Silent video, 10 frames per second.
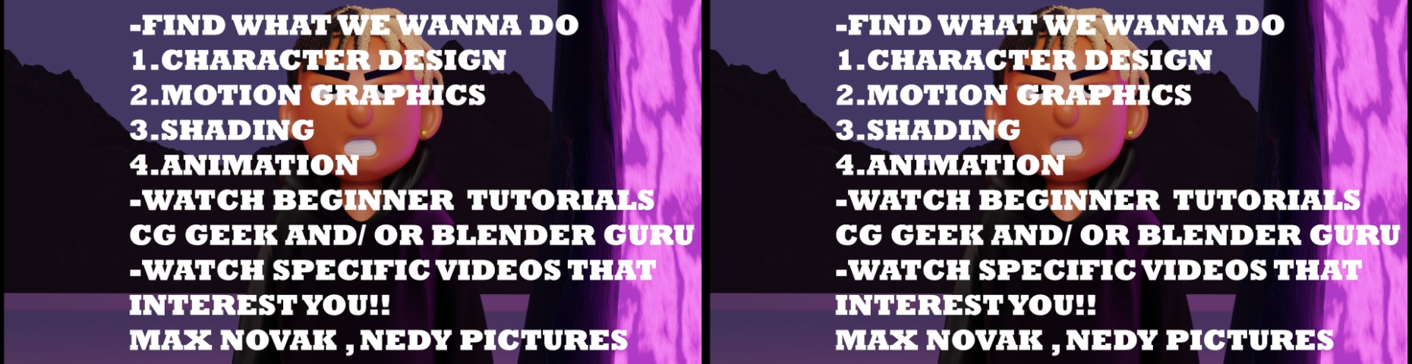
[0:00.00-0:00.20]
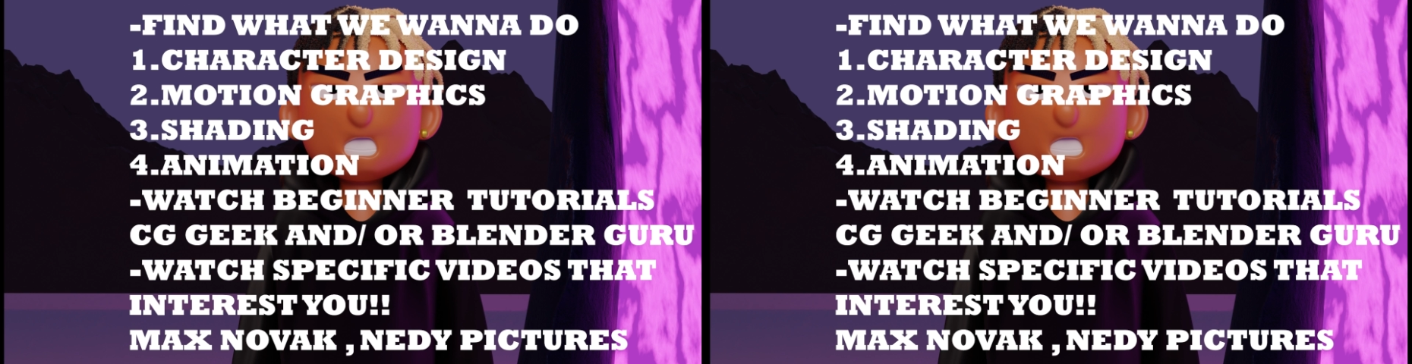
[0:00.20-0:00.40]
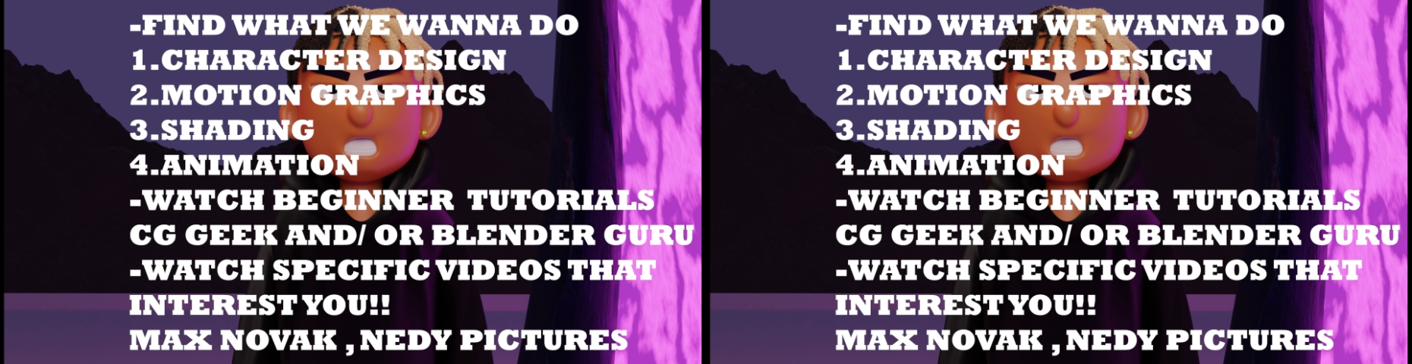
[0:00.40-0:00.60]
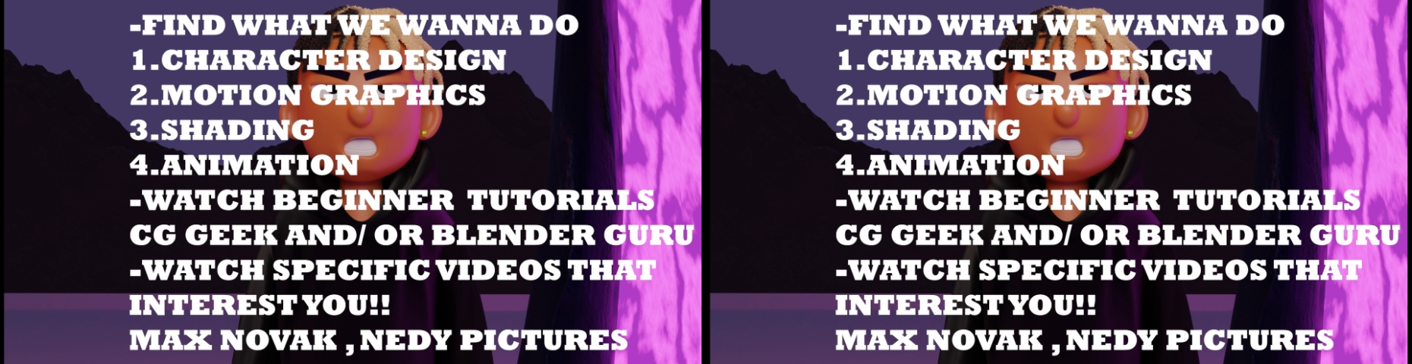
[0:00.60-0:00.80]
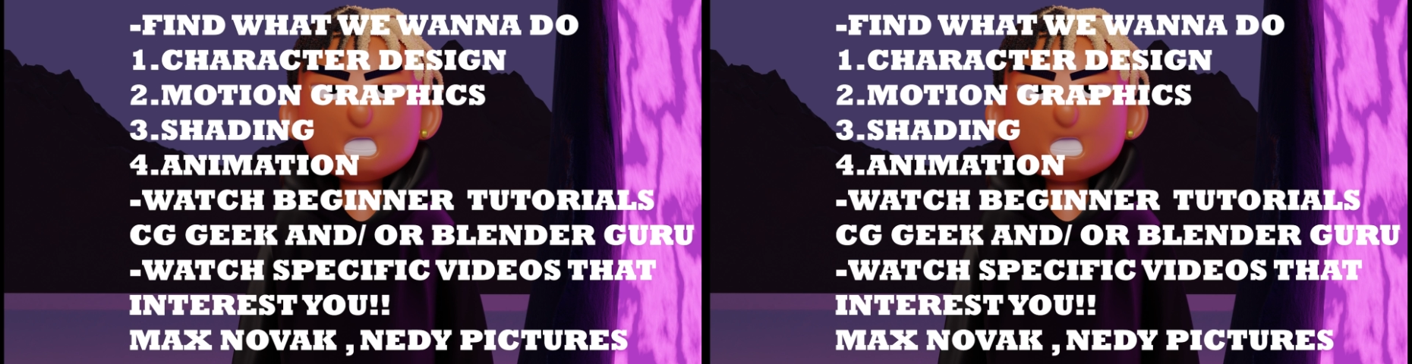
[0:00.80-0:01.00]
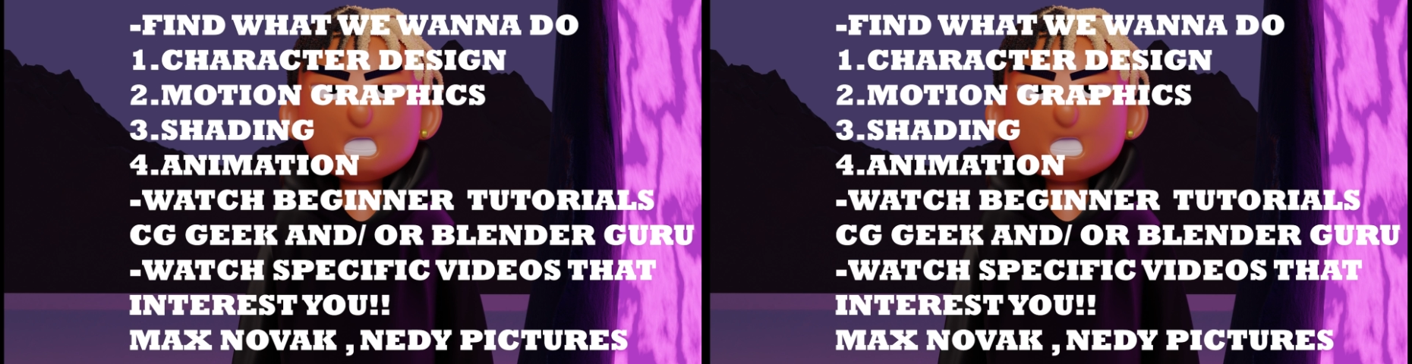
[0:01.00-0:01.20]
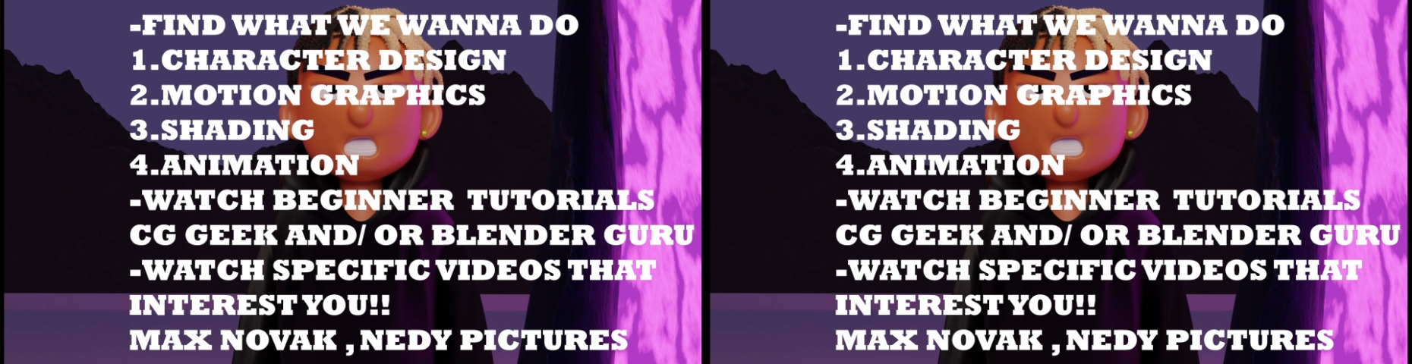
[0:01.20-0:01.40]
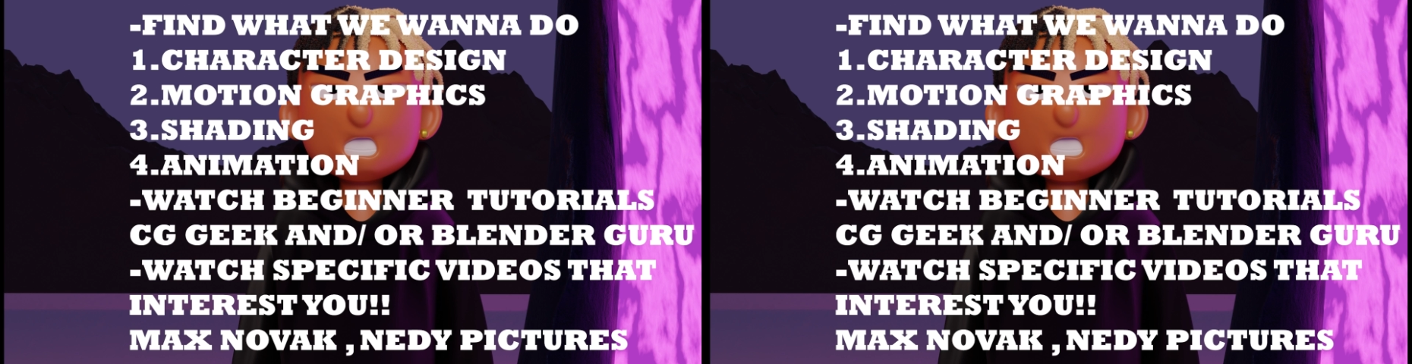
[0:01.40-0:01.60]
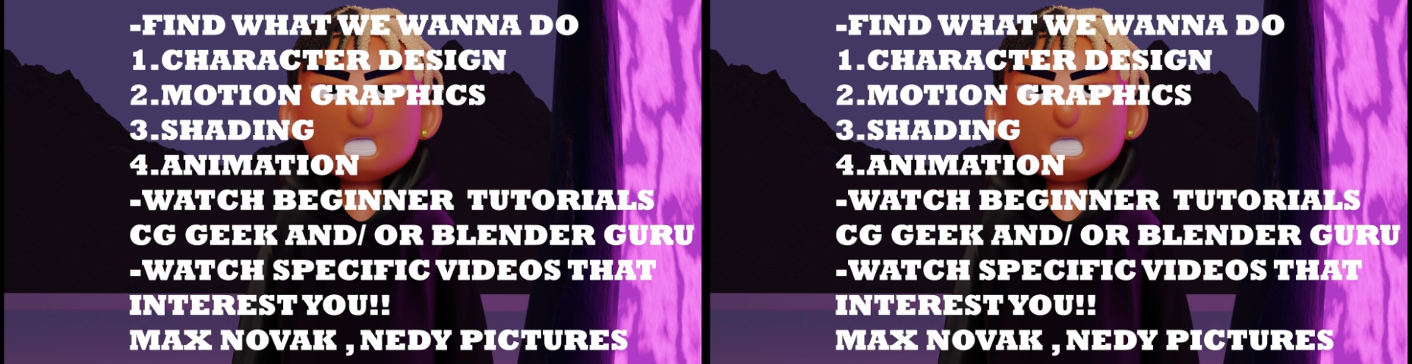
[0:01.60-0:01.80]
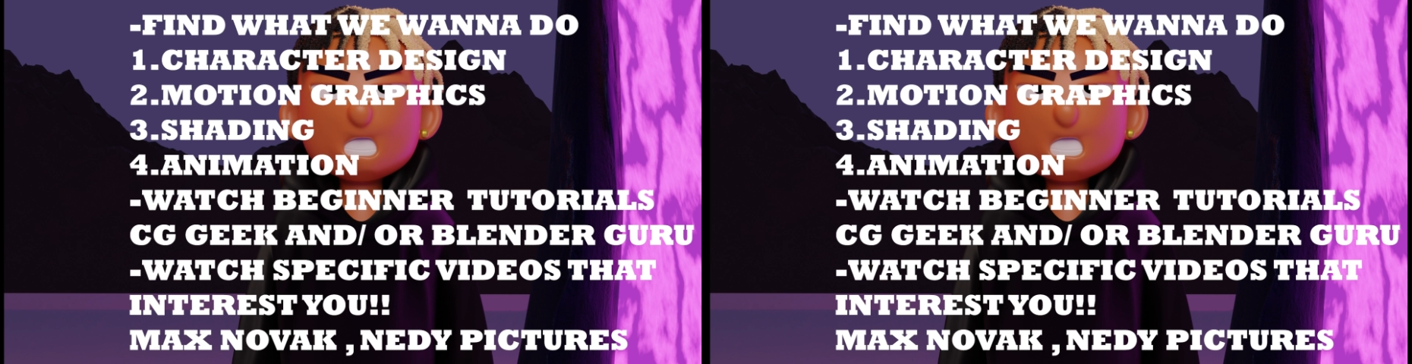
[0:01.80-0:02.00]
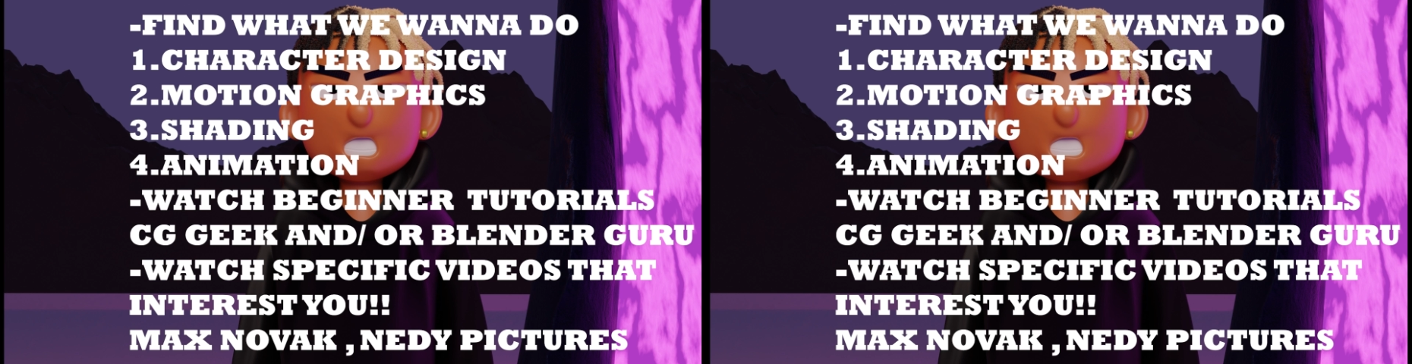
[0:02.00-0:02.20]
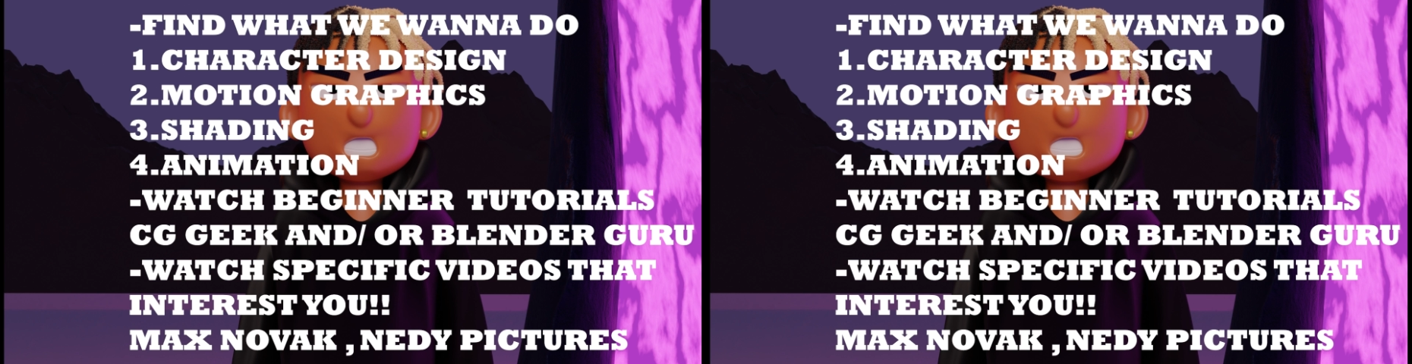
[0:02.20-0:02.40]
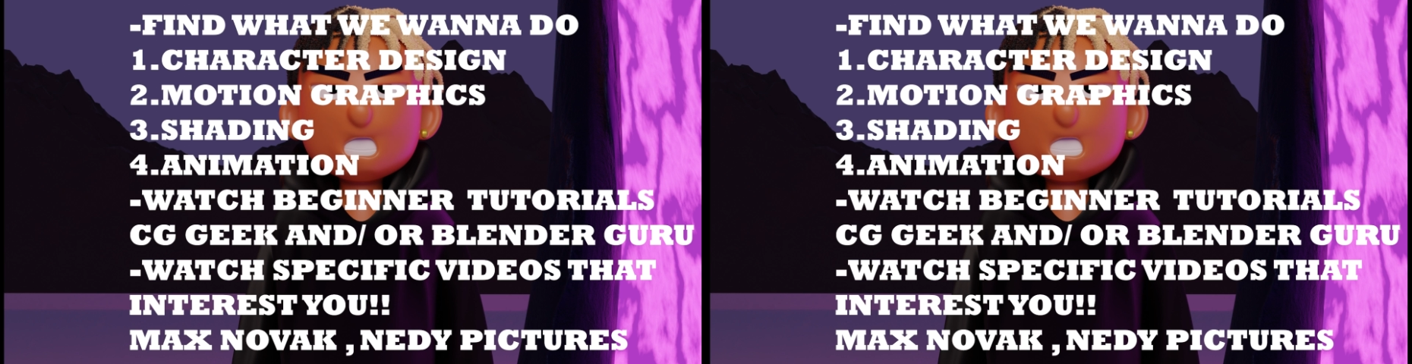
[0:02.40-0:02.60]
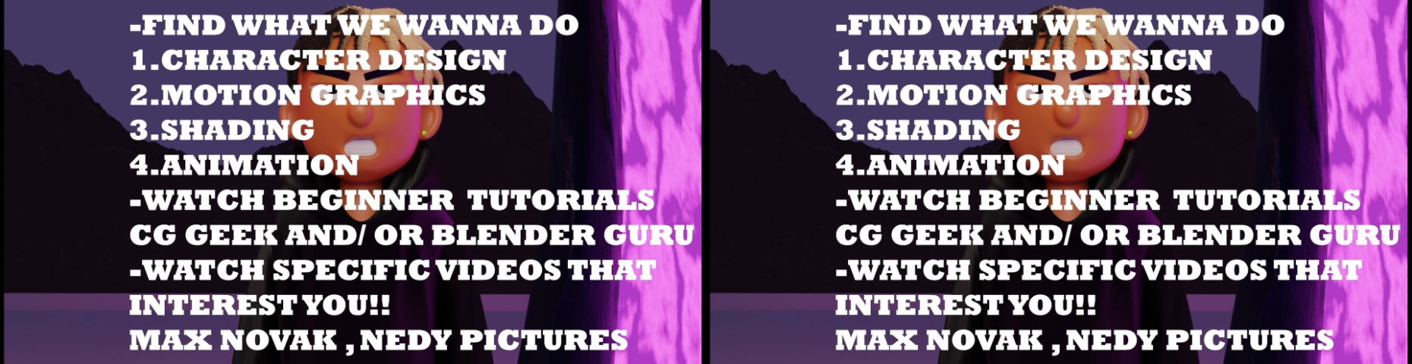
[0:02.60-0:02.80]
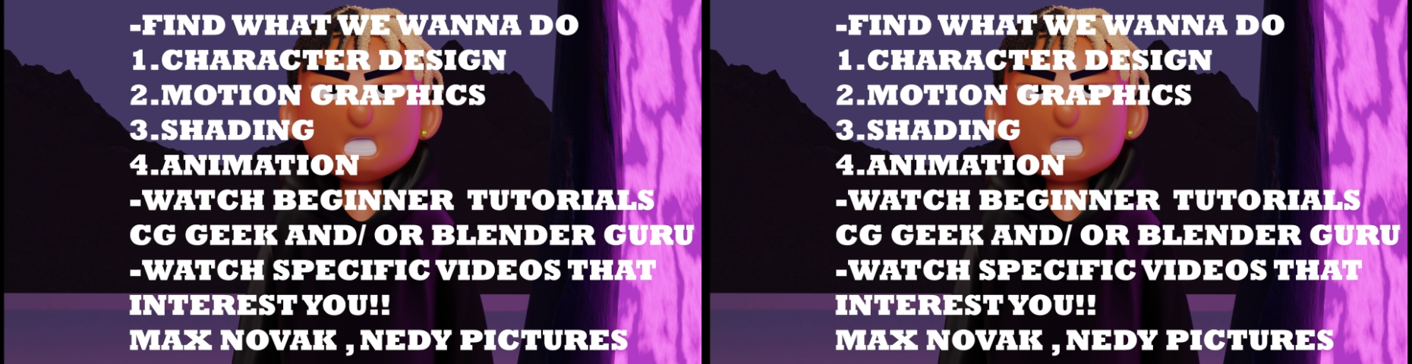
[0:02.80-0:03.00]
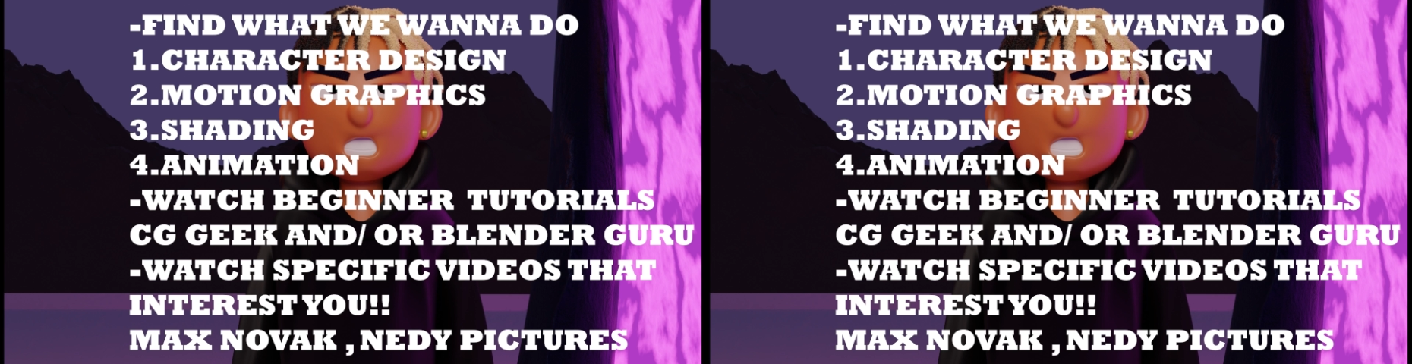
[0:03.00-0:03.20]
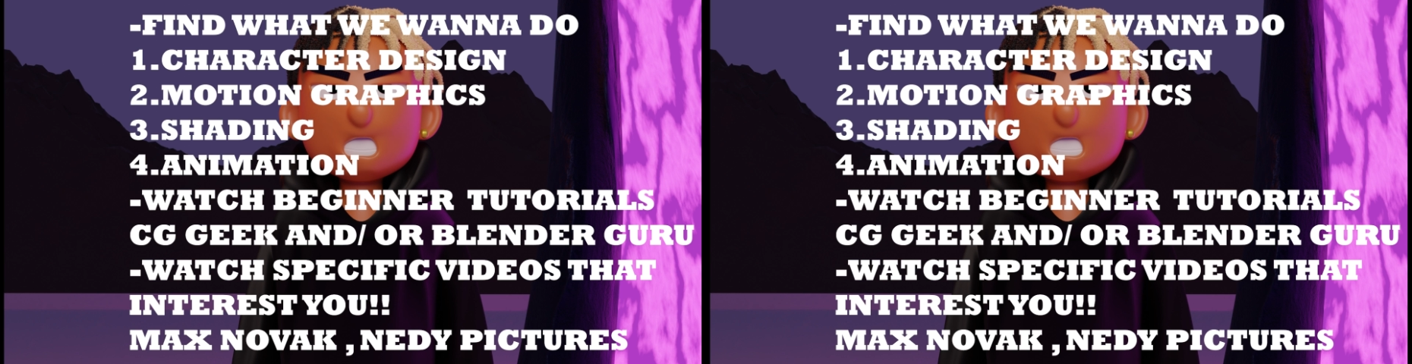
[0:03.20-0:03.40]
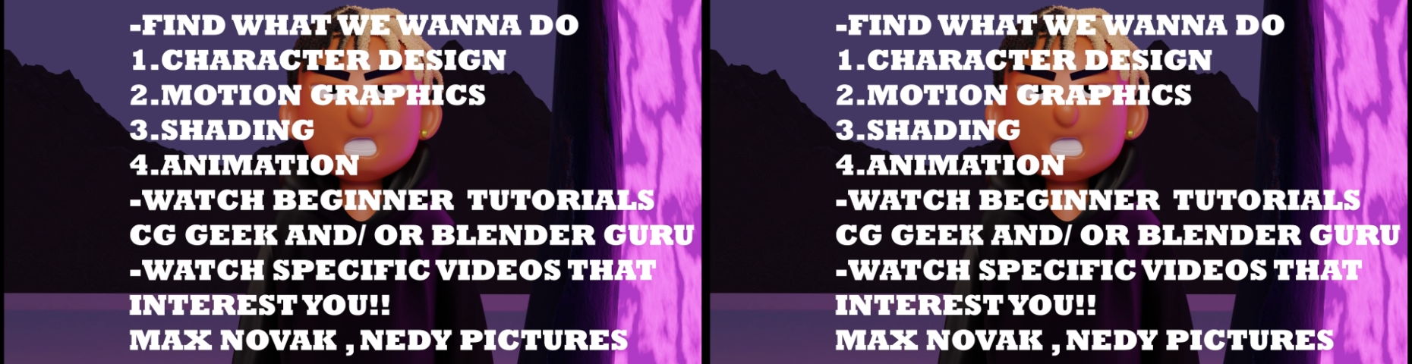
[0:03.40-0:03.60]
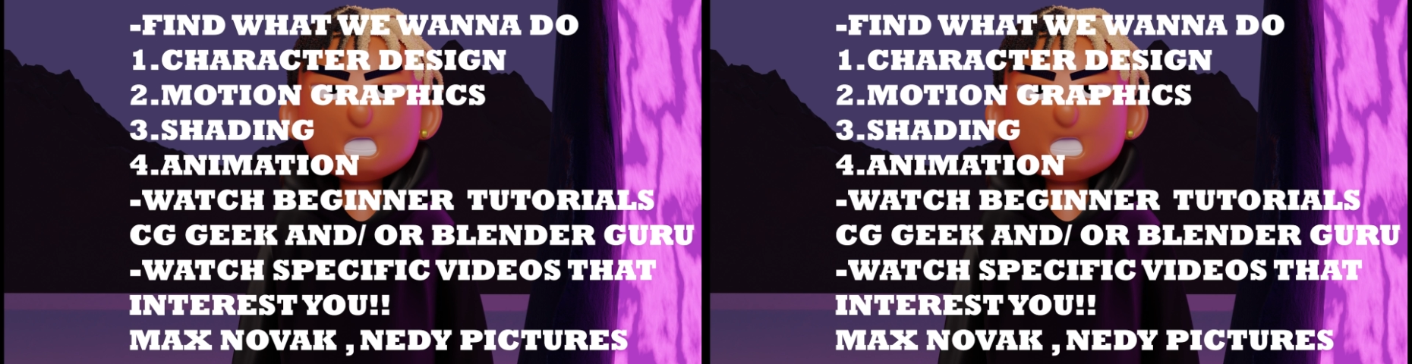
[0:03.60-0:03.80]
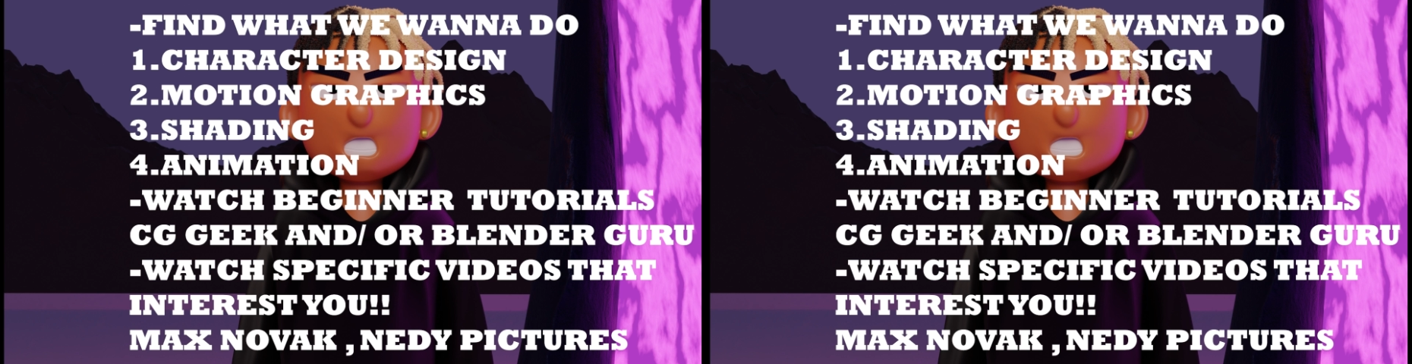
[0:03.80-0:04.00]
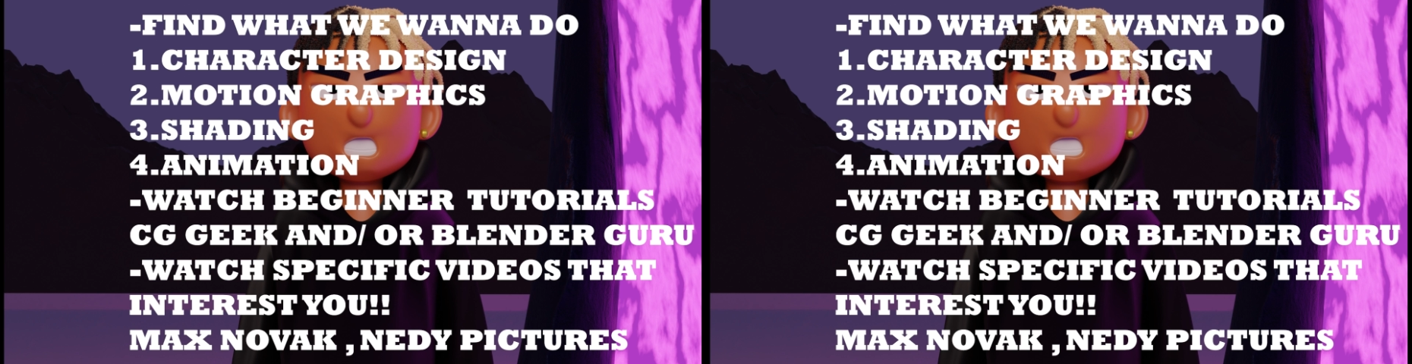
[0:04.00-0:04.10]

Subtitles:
[unreadable: no face in view]